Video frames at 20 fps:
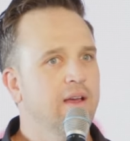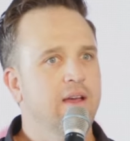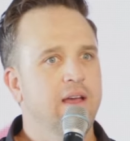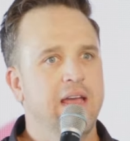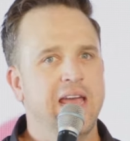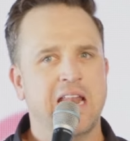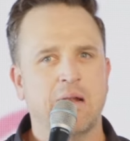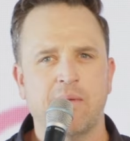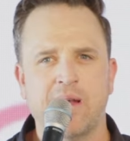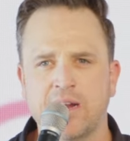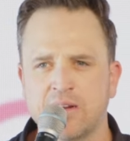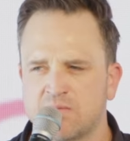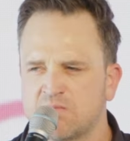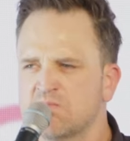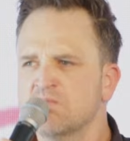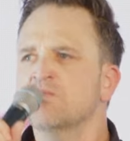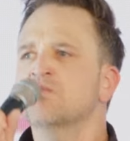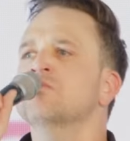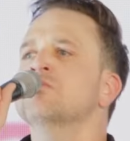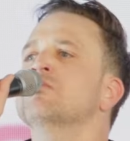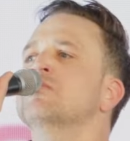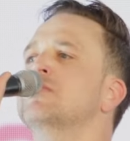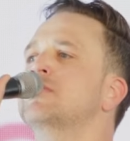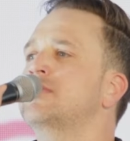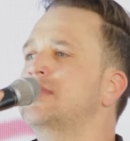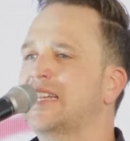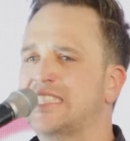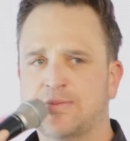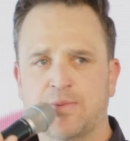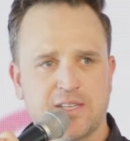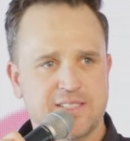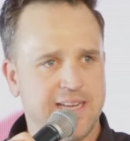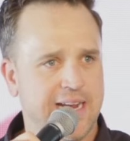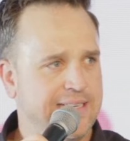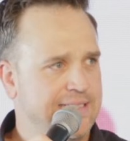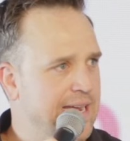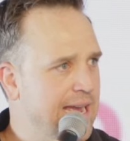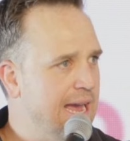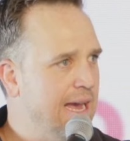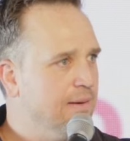And I'm like, that smells
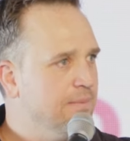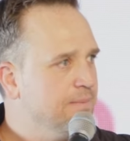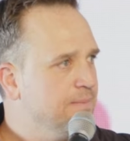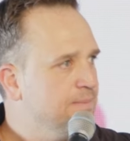like dad.